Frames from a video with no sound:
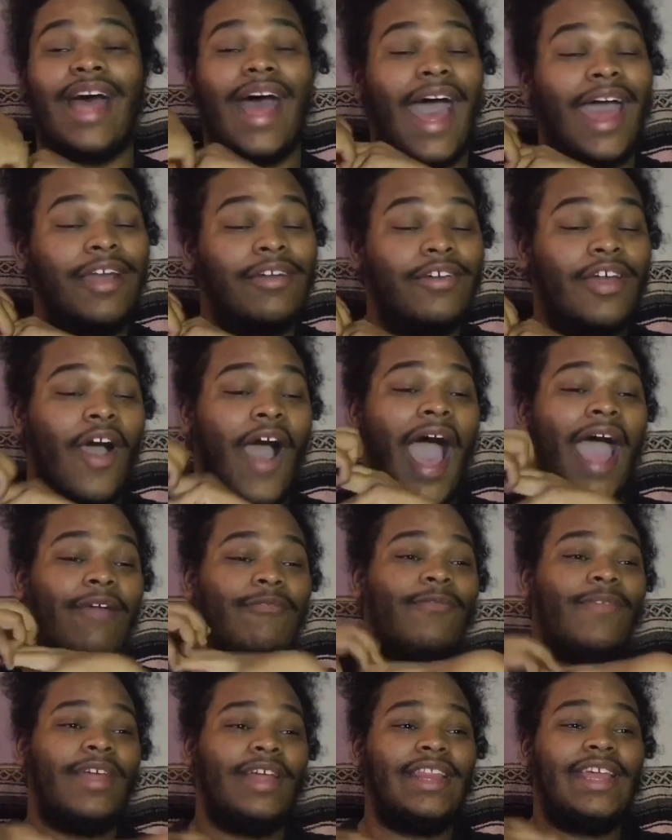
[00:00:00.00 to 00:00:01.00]
I don't know, I
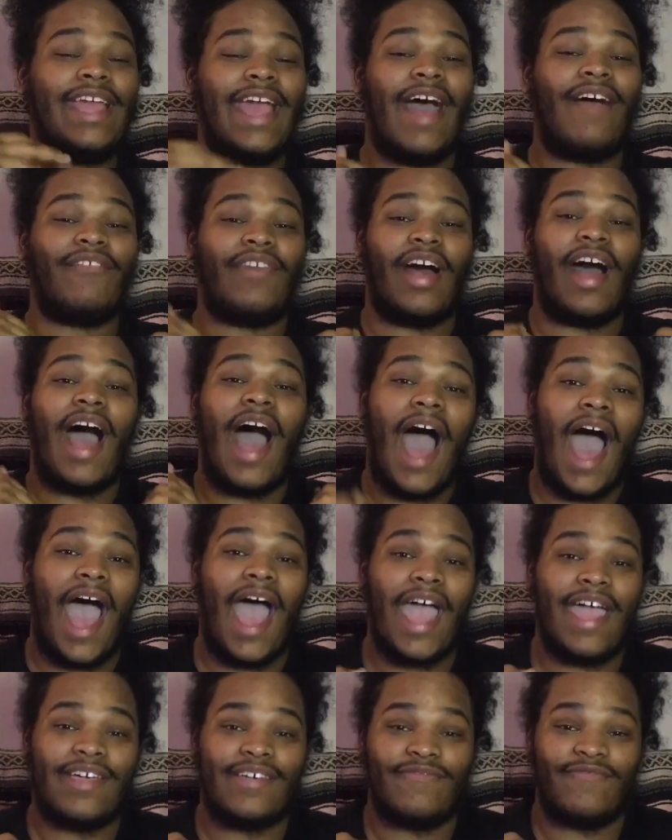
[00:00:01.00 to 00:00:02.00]
really have a
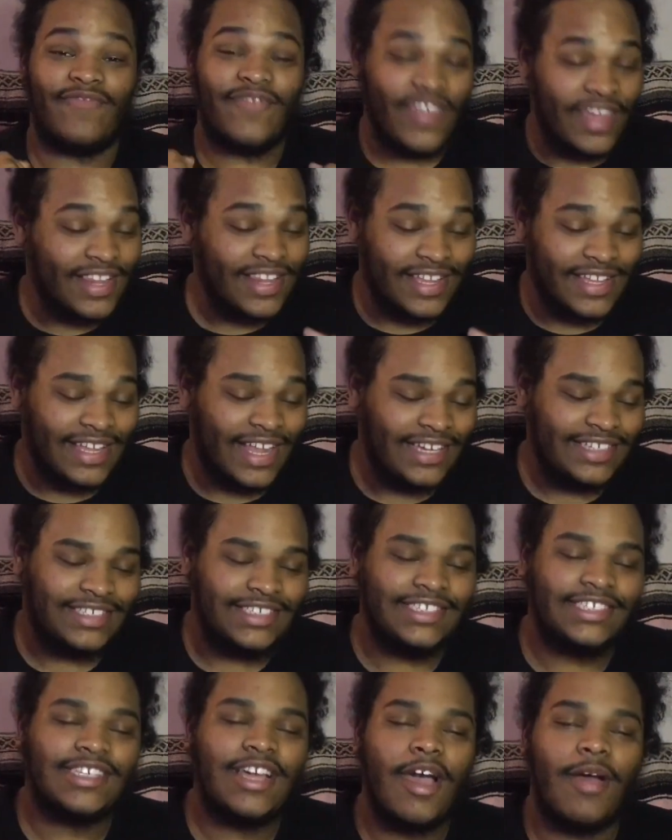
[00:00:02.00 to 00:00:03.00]
high feeling that
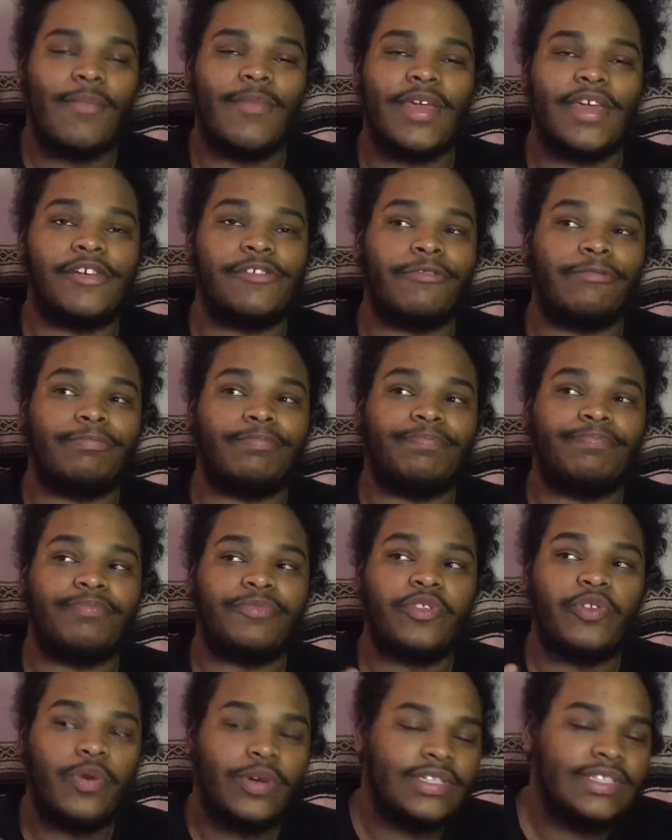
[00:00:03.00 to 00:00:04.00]
she's coming
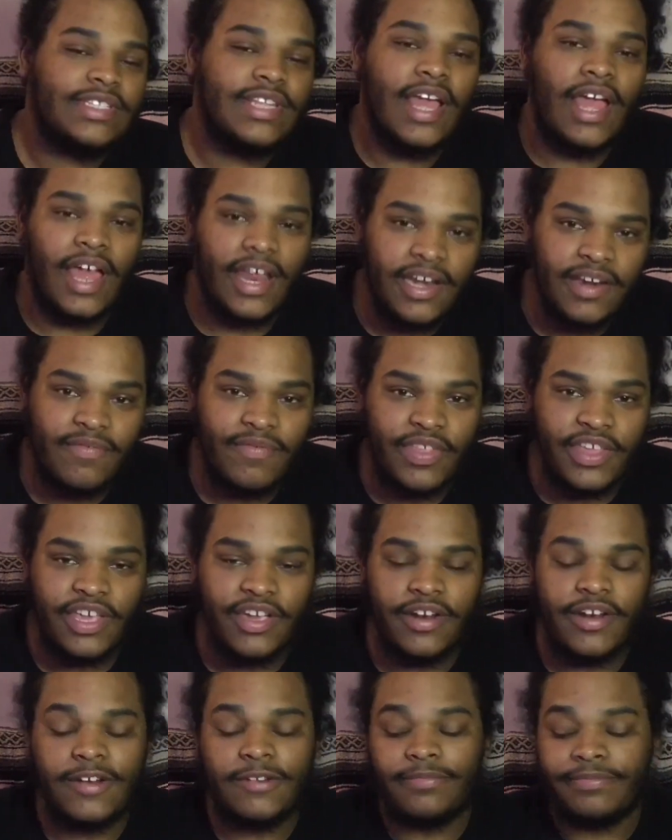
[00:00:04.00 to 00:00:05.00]
towards the end of the
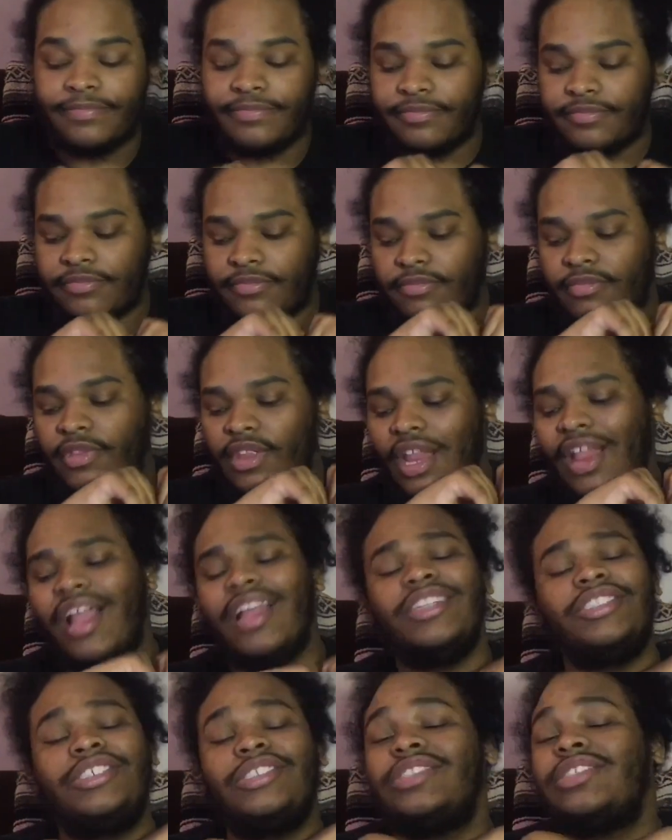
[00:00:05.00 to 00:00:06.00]
year,
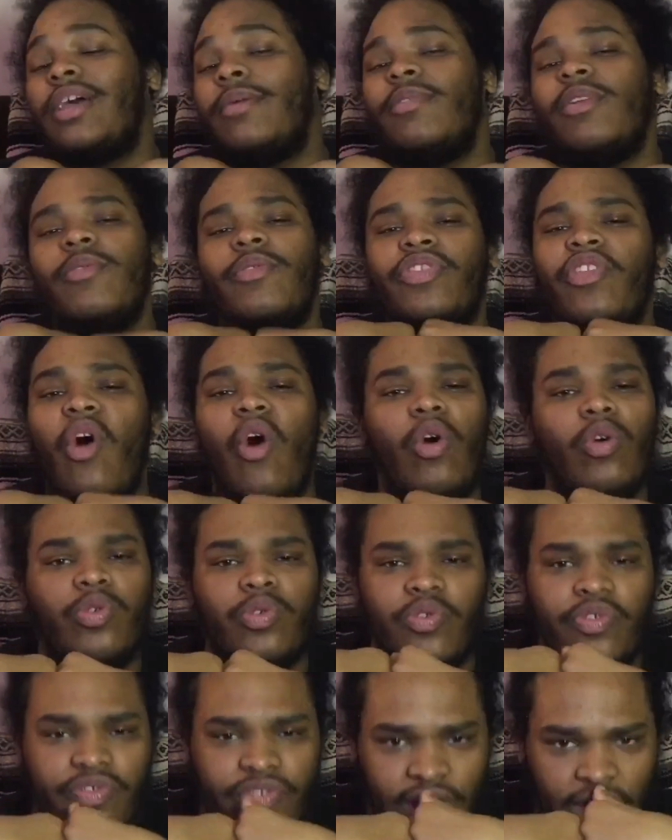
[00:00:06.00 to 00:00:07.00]
and she's coming with a whole
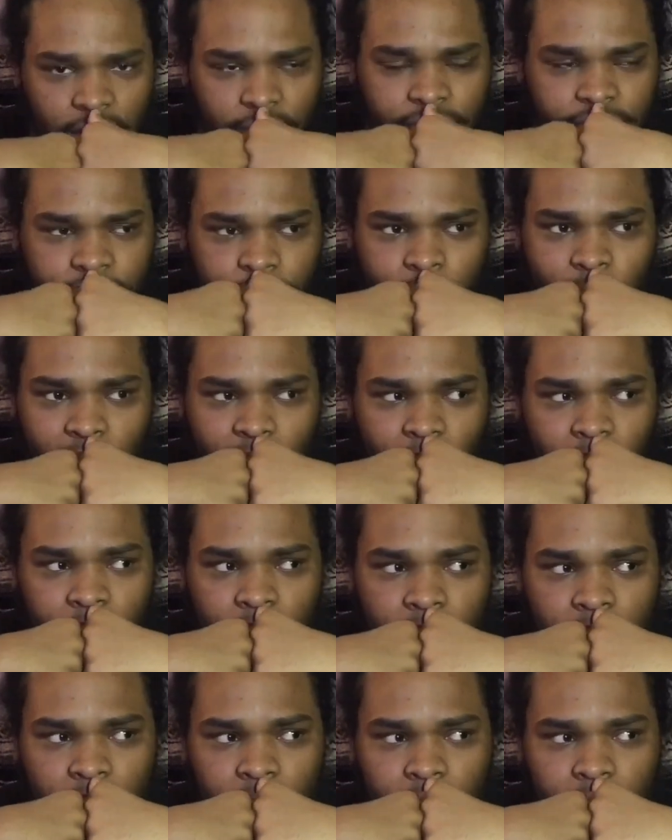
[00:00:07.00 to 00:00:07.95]
new sound as well.